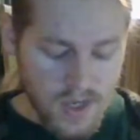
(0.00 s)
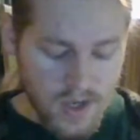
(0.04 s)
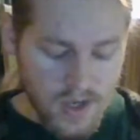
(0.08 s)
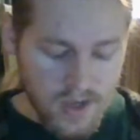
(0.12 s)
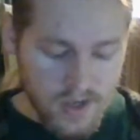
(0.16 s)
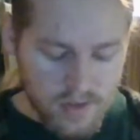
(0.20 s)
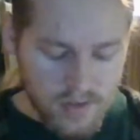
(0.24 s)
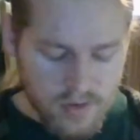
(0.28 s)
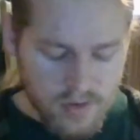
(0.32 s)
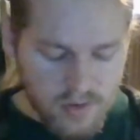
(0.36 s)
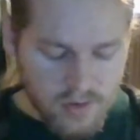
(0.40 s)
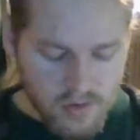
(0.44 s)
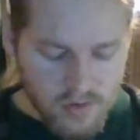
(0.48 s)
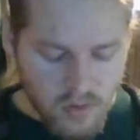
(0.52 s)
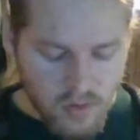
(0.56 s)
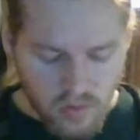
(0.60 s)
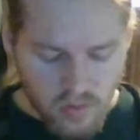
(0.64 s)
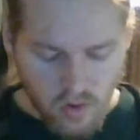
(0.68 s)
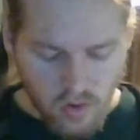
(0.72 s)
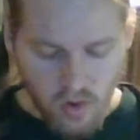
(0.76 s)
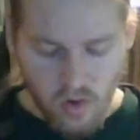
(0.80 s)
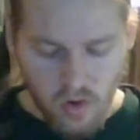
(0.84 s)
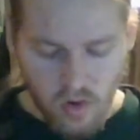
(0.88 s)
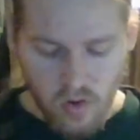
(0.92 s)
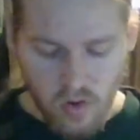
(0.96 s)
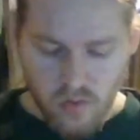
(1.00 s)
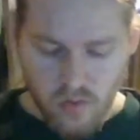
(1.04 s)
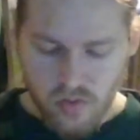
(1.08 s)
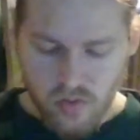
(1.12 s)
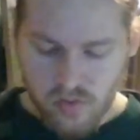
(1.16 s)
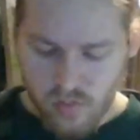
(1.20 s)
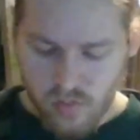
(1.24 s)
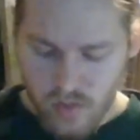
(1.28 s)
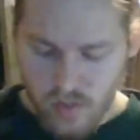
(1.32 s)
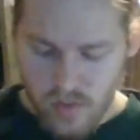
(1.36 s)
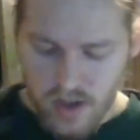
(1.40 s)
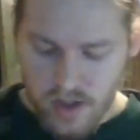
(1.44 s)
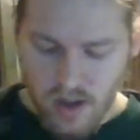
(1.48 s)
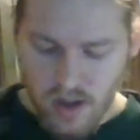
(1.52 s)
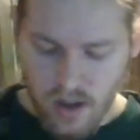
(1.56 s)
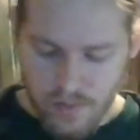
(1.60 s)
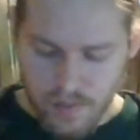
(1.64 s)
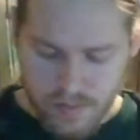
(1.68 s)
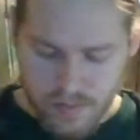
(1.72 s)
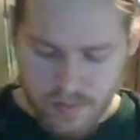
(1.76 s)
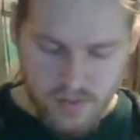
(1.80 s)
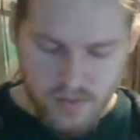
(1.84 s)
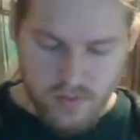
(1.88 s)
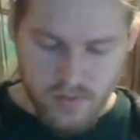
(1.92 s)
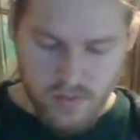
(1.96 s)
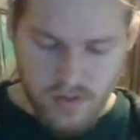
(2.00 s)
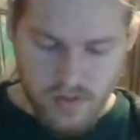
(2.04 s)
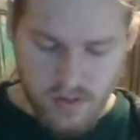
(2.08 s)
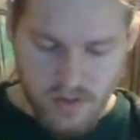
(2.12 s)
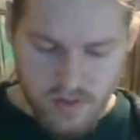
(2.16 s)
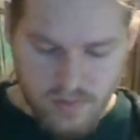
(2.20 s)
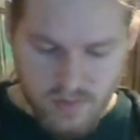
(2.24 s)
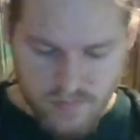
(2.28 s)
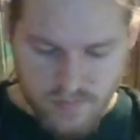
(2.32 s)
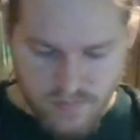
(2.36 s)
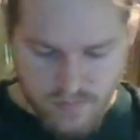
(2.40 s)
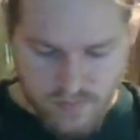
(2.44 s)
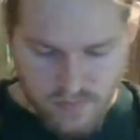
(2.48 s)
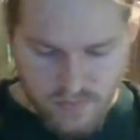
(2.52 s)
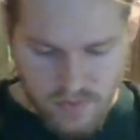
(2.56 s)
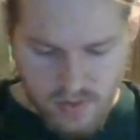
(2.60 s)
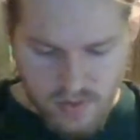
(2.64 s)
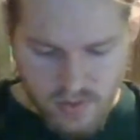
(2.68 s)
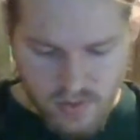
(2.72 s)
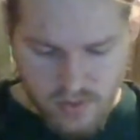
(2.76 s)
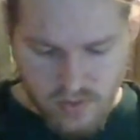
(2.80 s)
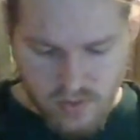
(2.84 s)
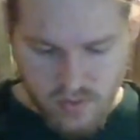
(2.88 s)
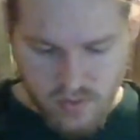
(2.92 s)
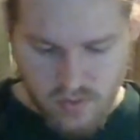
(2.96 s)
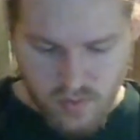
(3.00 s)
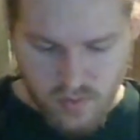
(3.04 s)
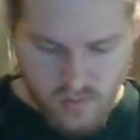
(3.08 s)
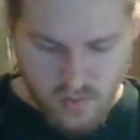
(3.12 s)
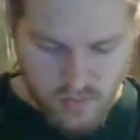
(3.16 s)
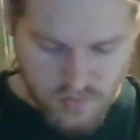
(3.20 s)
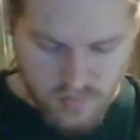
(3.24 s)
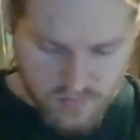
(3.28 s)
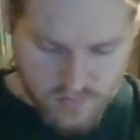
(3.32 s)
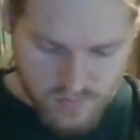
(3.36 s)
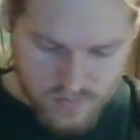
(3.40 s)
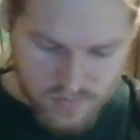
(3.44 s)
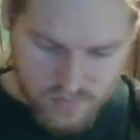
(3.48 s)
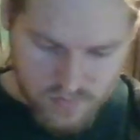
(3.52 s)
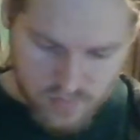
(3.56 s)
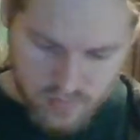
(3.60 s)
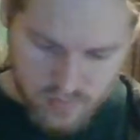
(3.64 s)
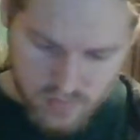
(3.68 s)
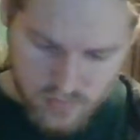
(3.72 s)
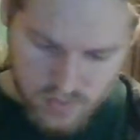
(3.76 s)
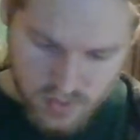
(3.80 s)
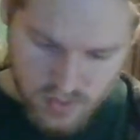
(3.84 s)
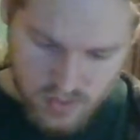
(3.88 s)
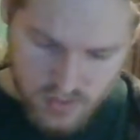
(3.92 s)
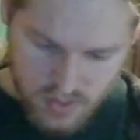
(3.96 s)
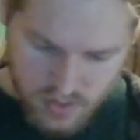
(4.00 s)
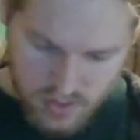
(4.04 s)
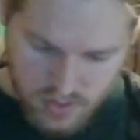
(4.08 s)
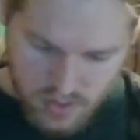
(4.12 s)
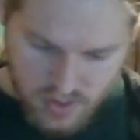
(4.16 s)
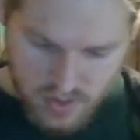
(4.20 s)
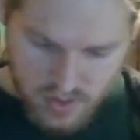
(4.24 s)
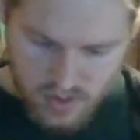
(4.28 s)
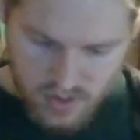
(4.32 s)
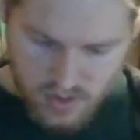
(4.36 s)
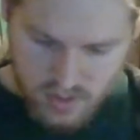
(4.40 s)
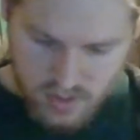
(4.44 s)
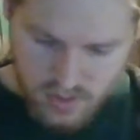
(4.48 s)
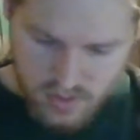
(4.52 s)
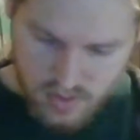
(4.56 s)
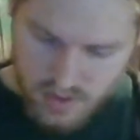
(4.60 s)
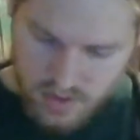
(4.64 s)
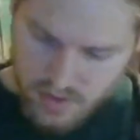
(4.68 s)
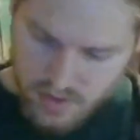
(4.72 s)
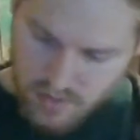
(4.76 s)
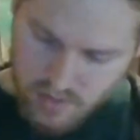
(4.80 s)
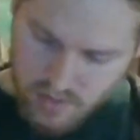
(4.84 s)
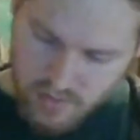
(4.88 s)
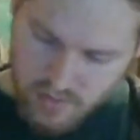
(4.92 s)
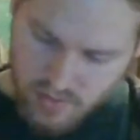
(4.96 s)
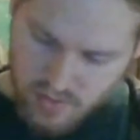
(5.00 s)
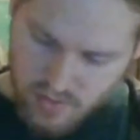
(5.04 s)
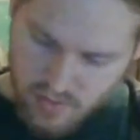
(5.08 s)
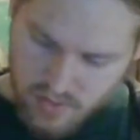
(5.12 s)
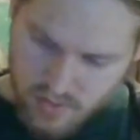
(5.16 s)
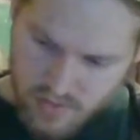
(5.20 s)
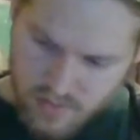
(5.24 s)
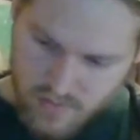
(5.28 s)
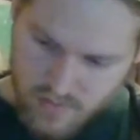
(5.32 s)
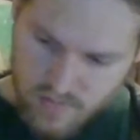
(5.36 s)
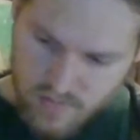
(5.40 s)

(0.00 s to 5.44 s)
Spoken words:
And this goes all the way up, okay? So let's